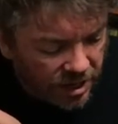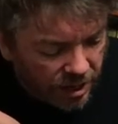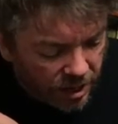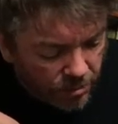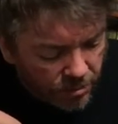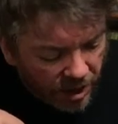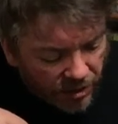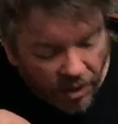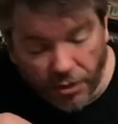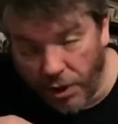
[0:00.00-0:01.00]
And
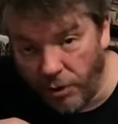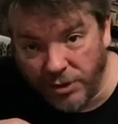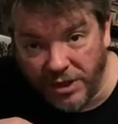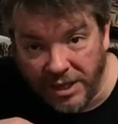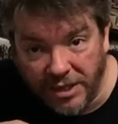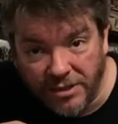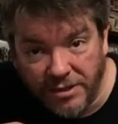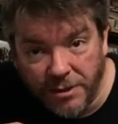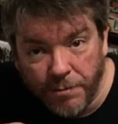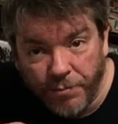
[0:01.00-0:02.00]
then there's
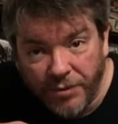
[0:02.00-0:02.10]
these.